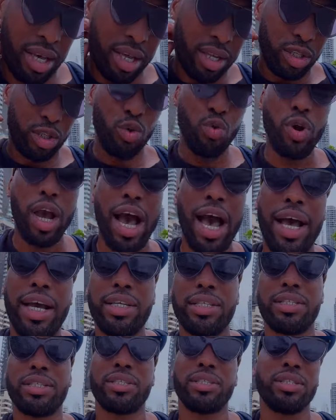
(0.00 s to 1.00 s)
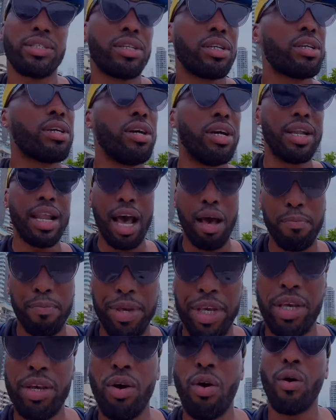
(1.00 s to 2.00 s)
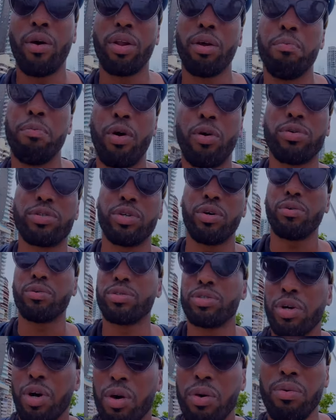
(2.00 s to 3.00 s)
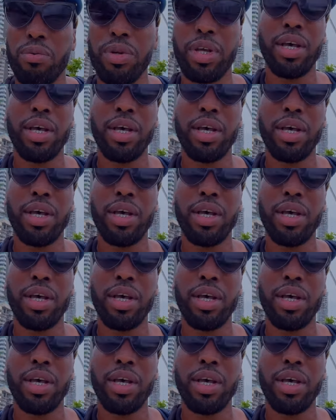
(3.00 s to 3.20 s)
two guys could not be on the moto. So